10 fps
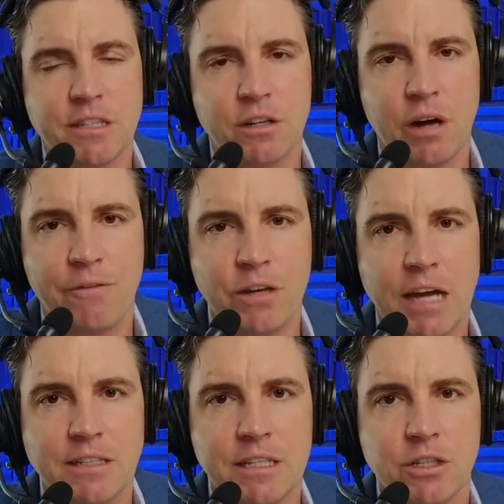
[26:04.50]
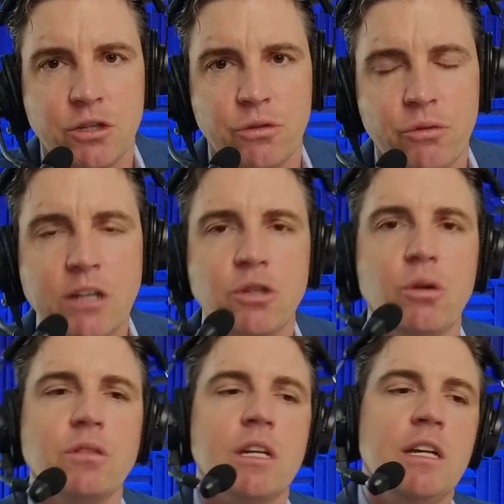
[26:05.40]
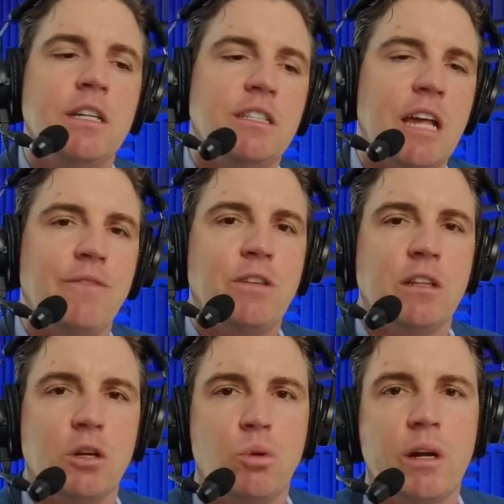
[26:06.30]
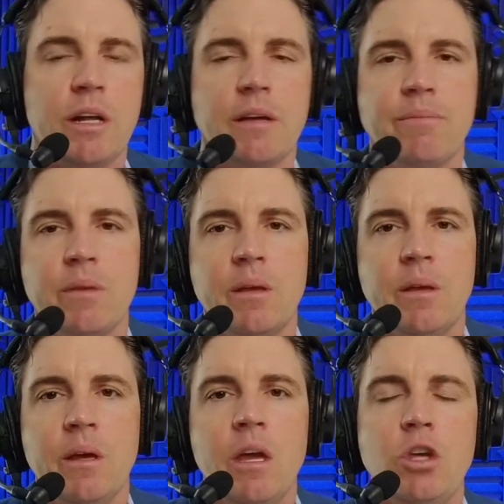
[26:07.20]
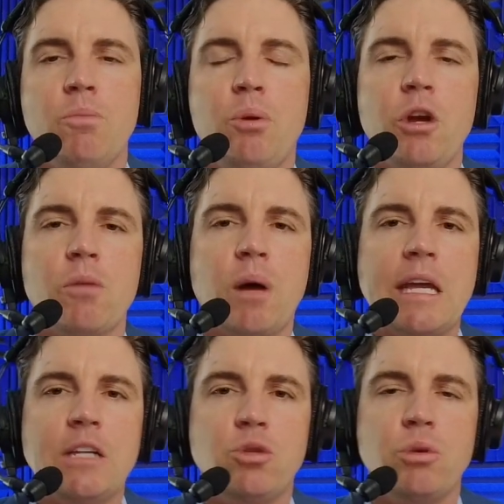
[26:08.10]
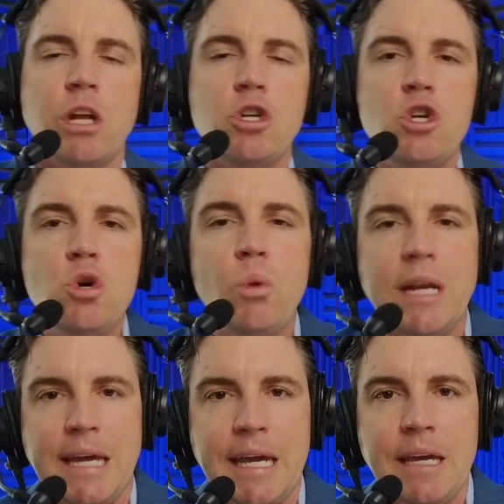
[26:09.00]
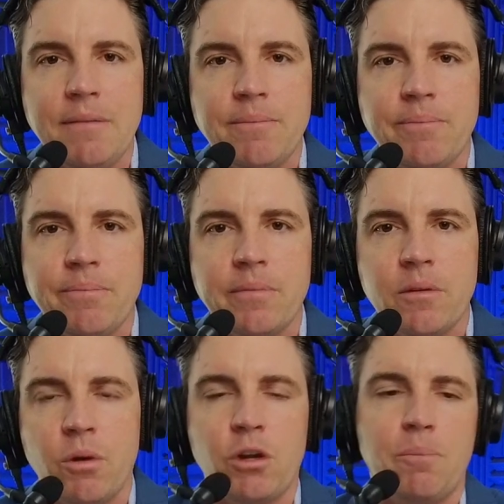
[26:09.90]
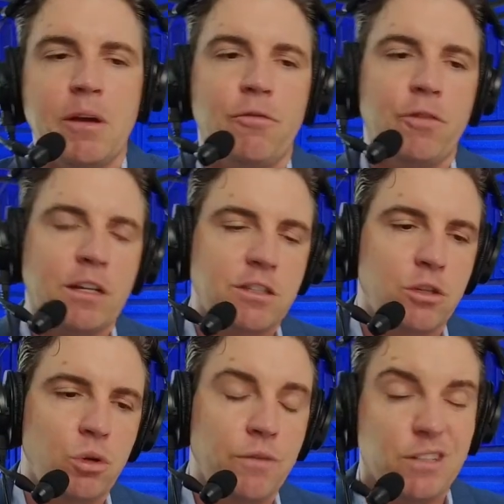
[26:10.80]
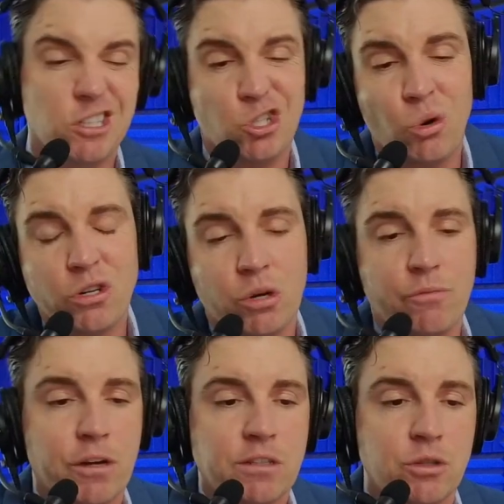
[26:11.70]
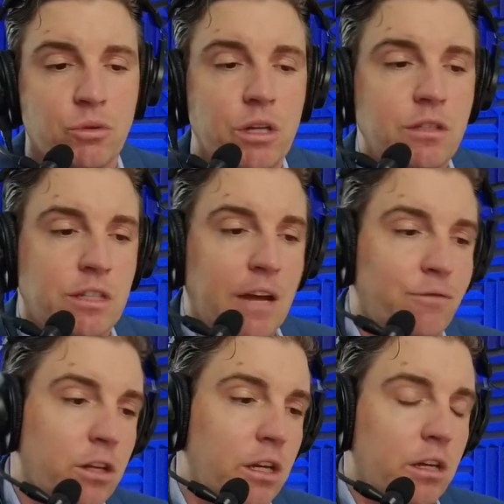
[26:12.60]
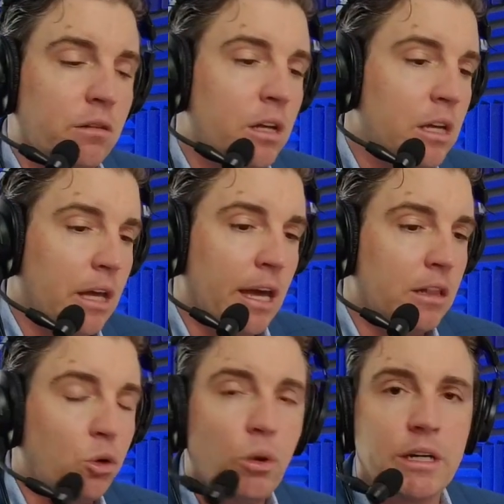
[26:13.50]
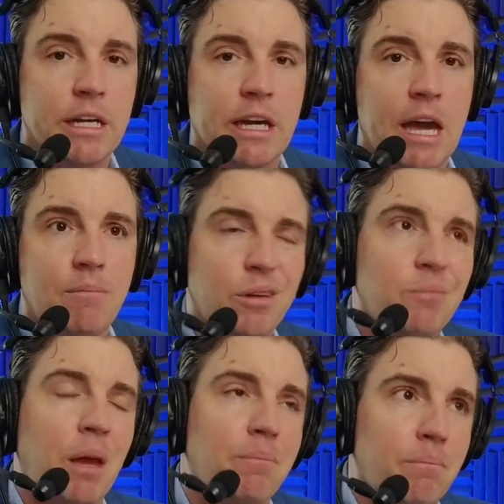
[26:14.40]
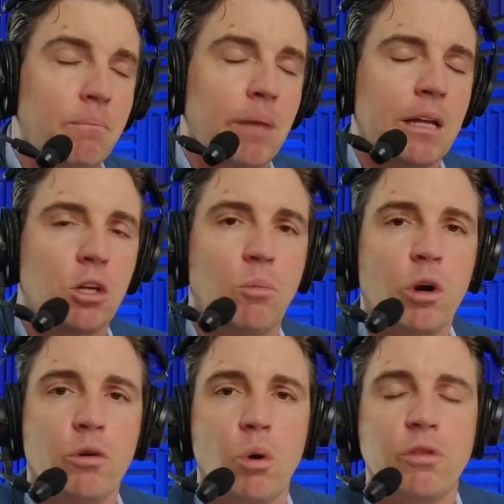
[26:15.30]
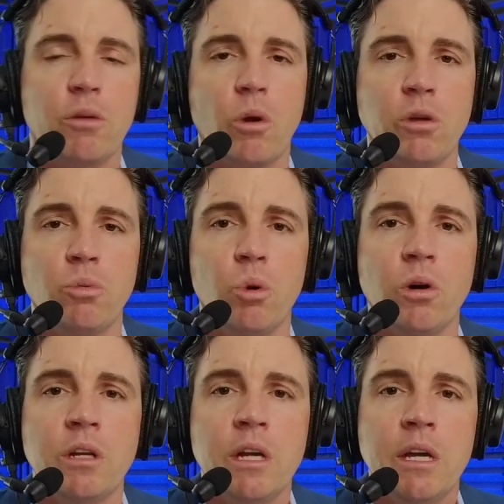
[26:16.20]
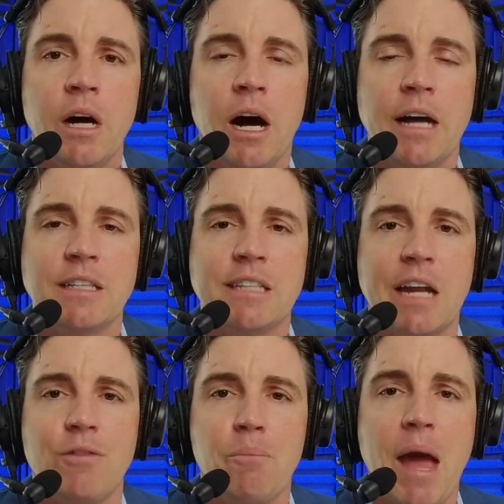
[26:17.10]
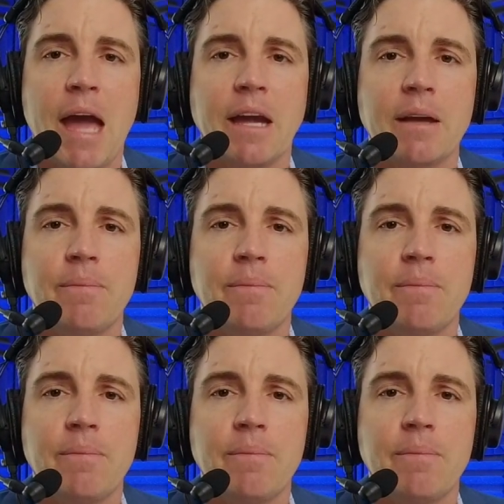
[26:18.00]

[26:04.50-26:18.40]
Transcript: under FDIC insured thresholds, safety, and liquidity. You put your money into an annuity, whether it be a fixed annuity, if it's a short term fixed annuity, safety and liquidity again, but you make, make a little more growth than what you would uh, inside of a bank.